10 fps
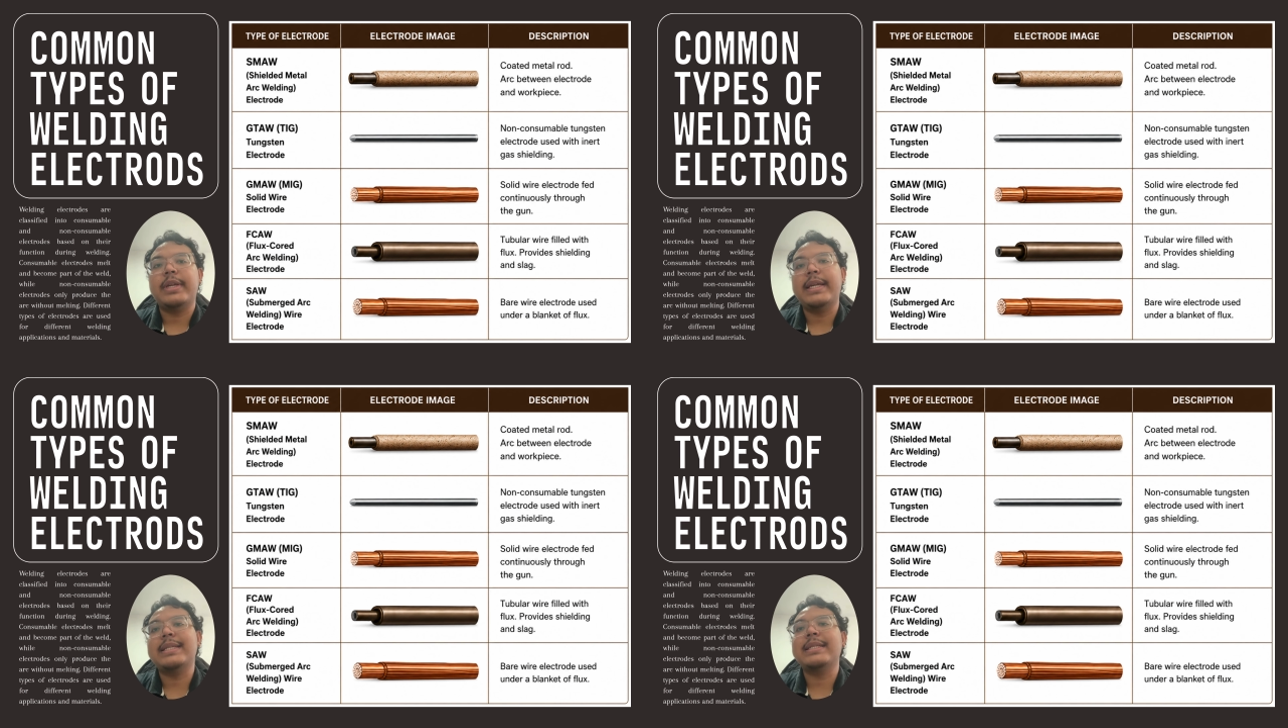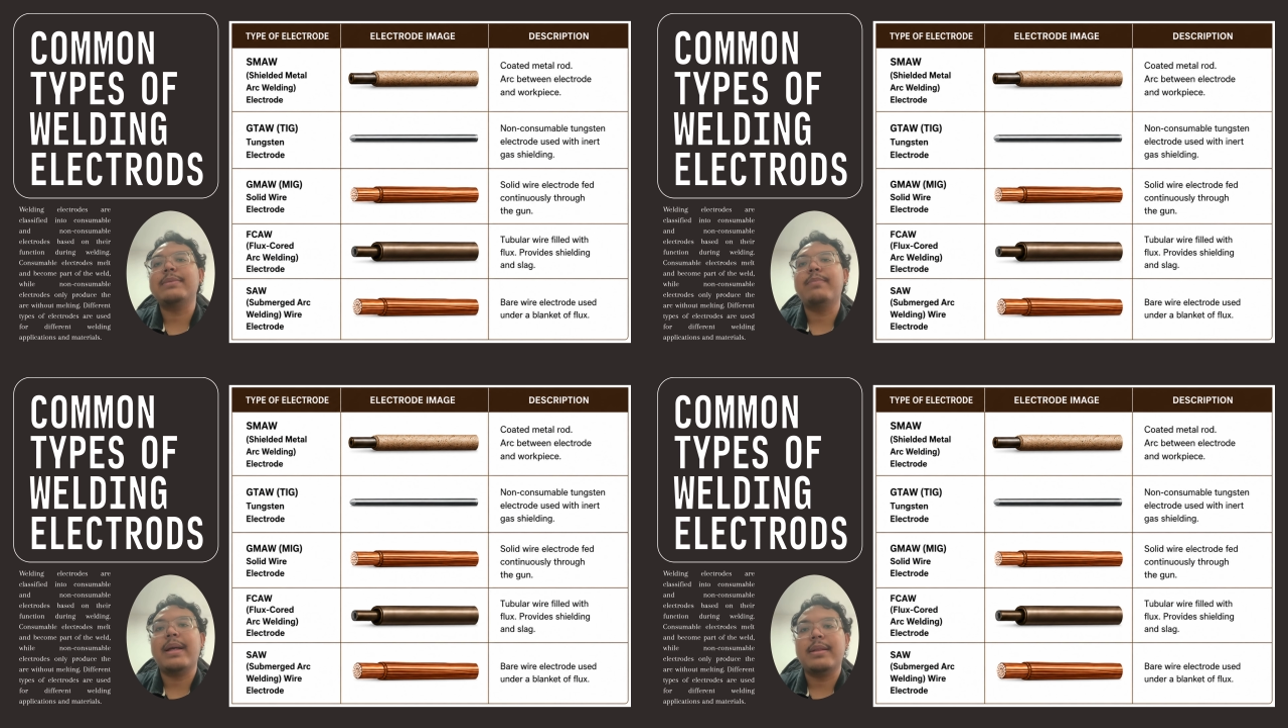It
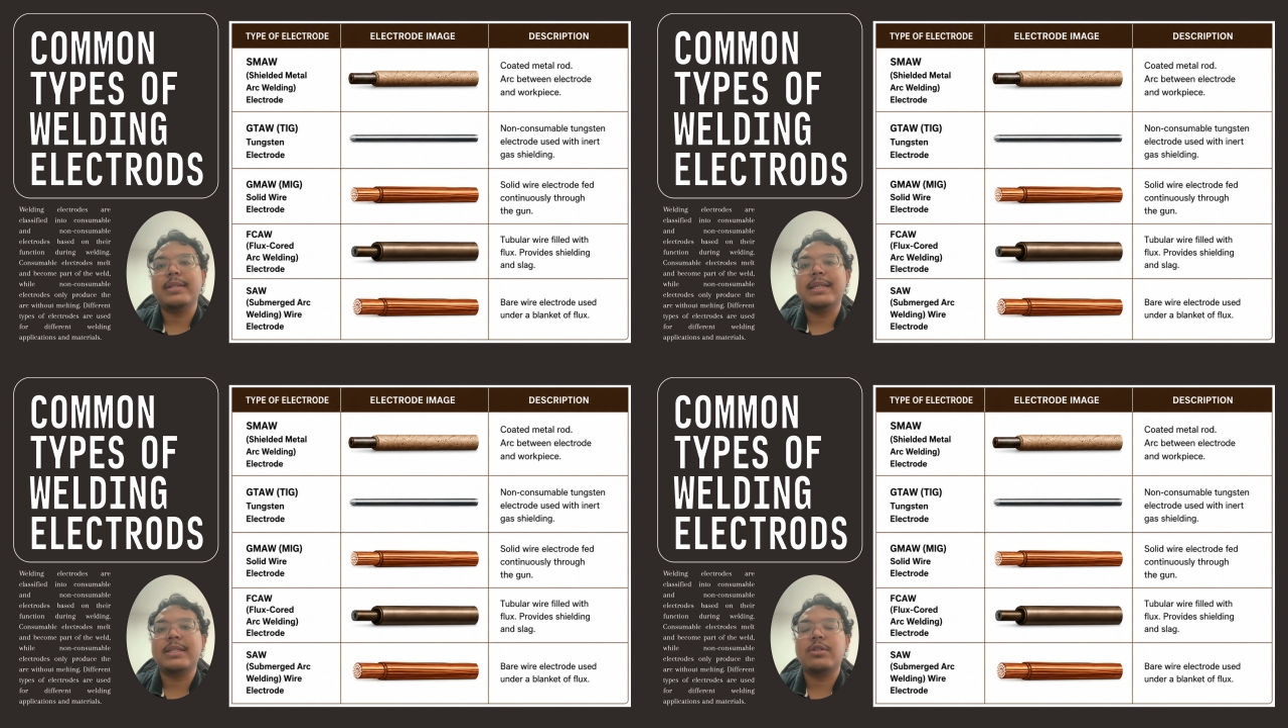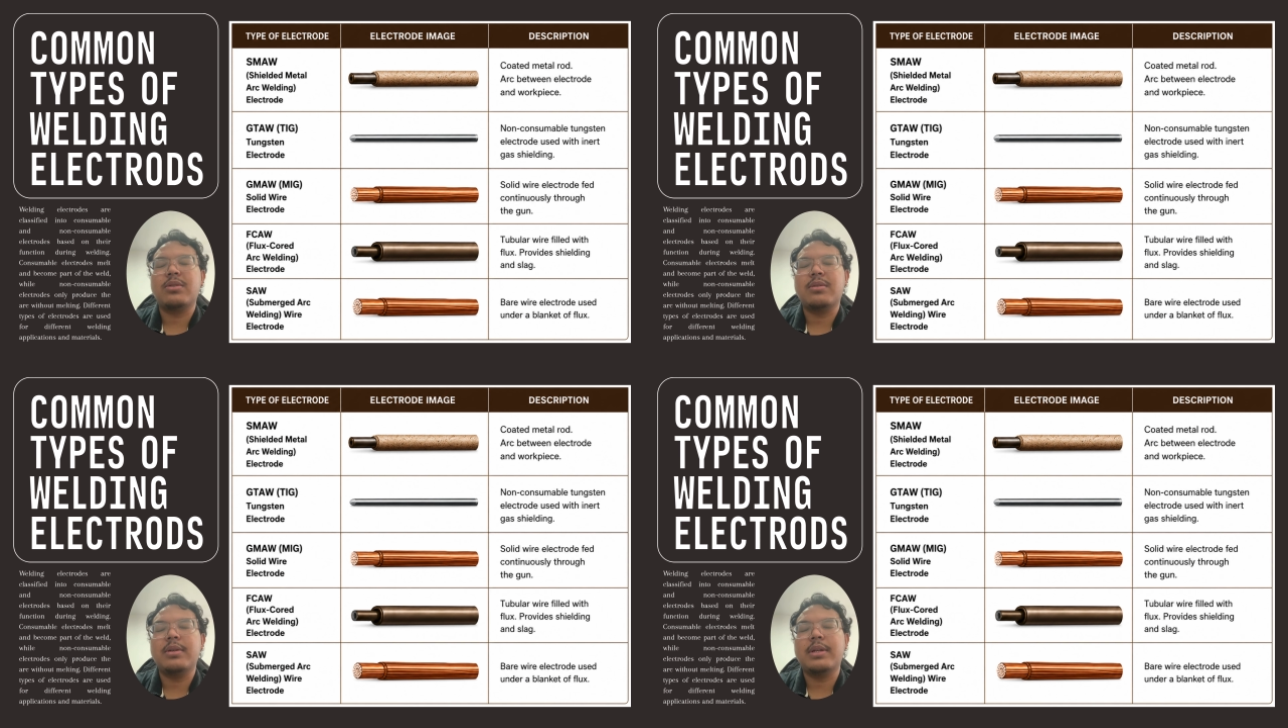doesn't melt, it just
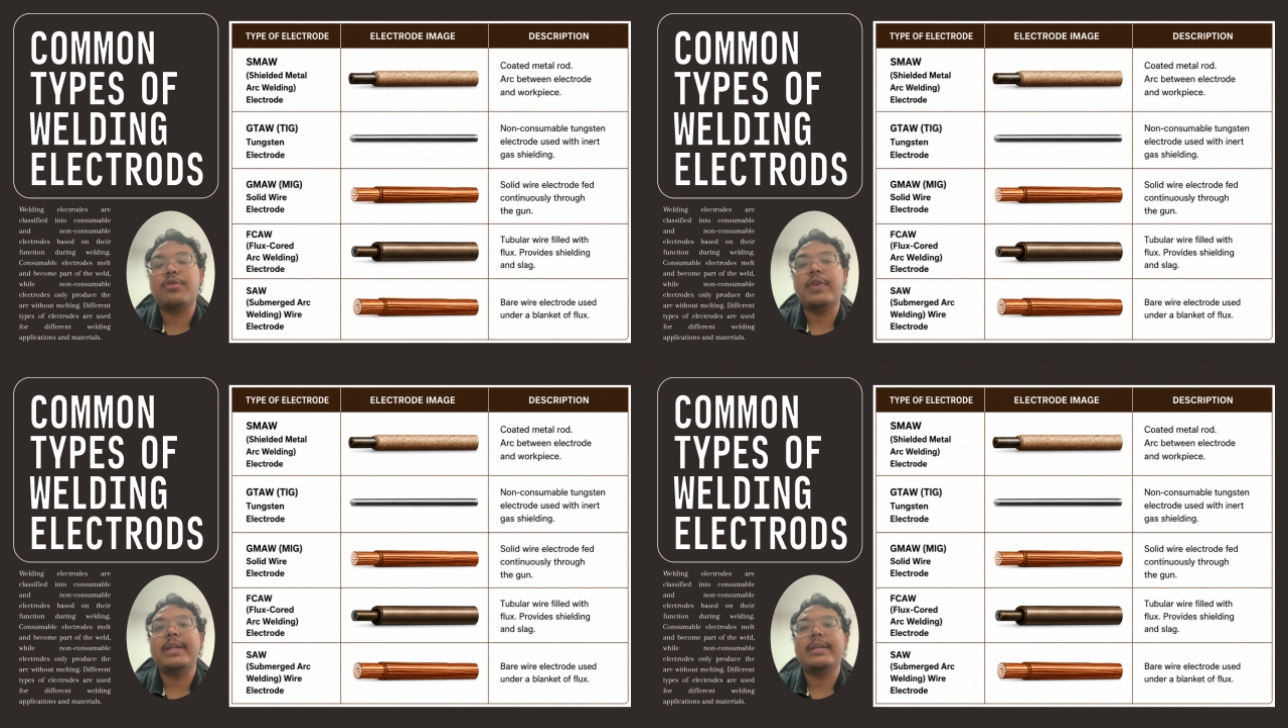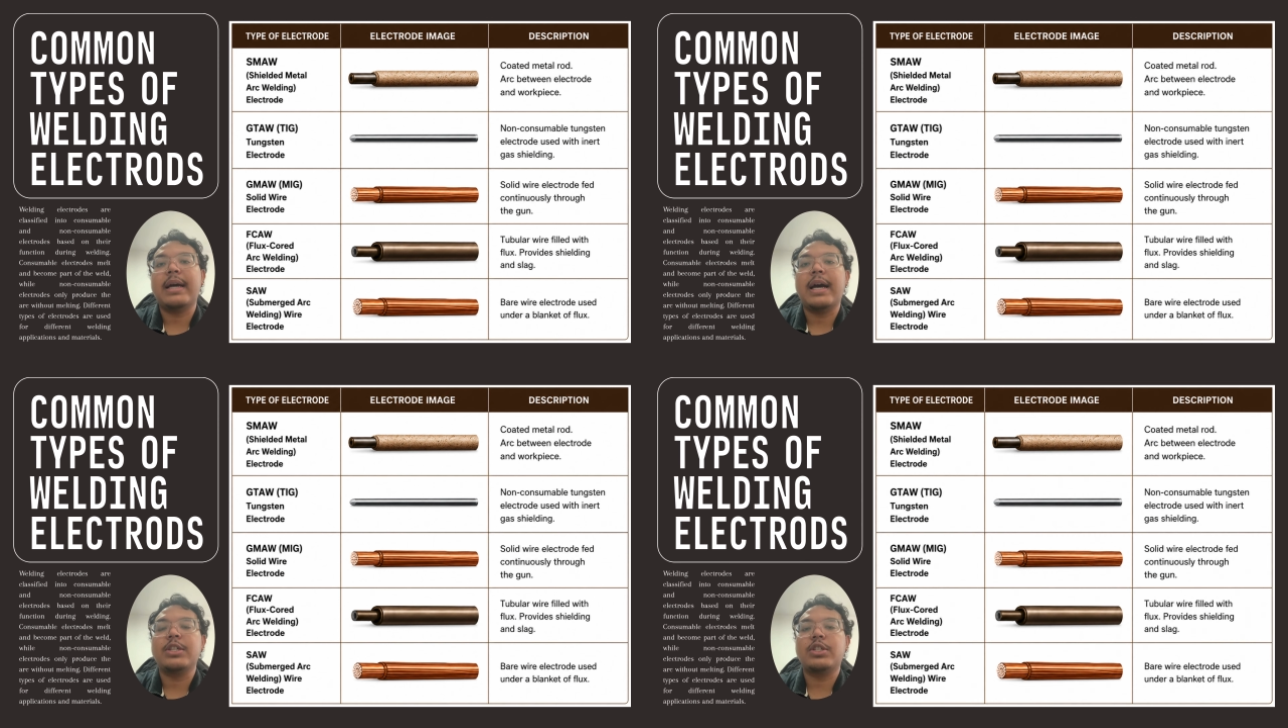creates the
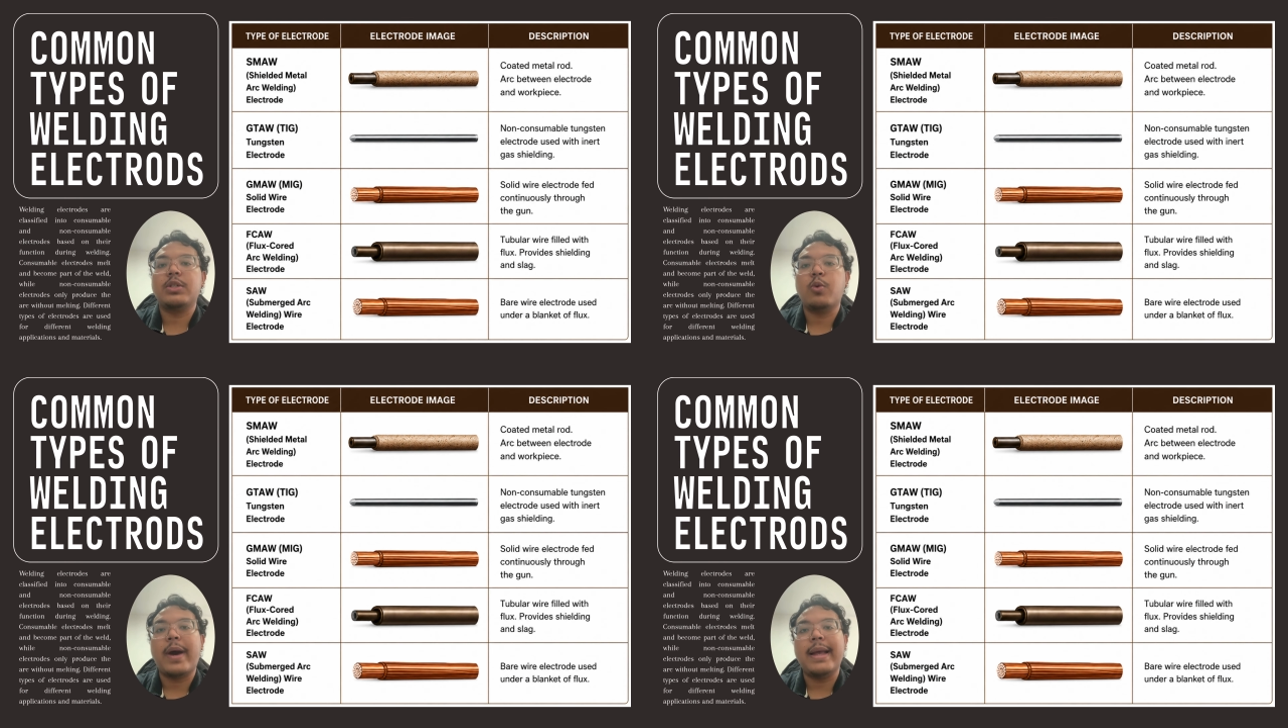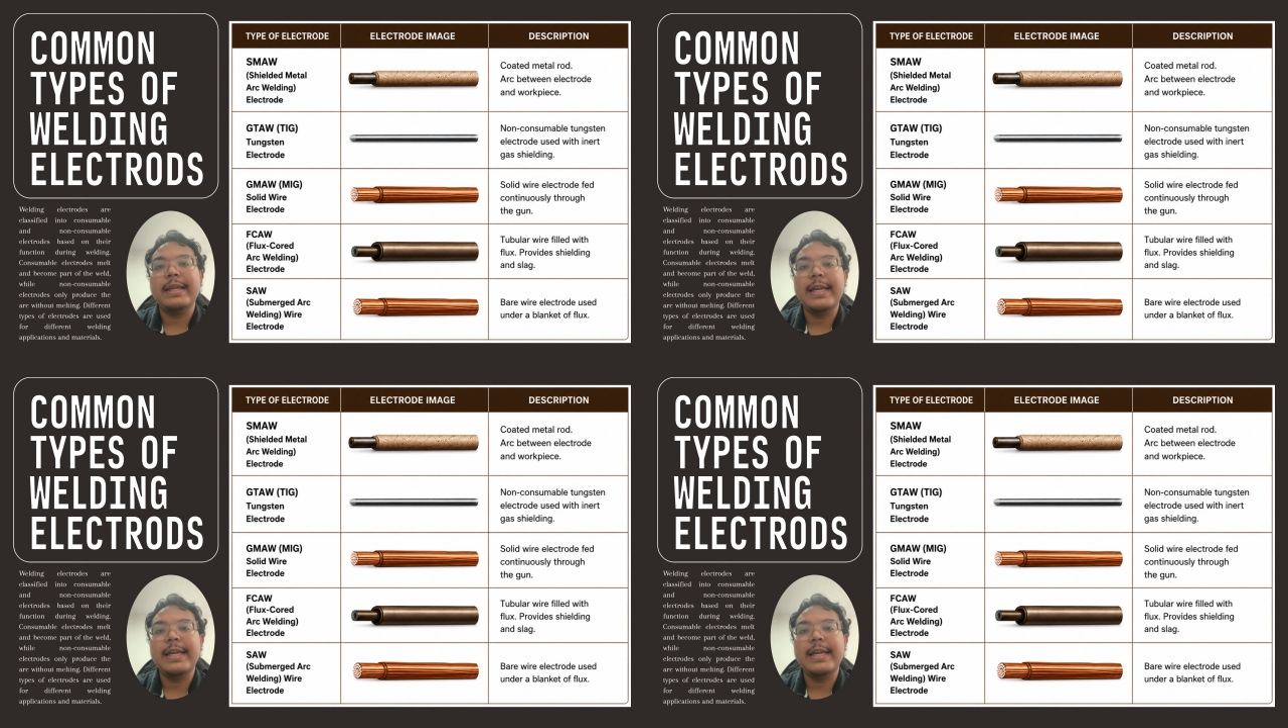arch while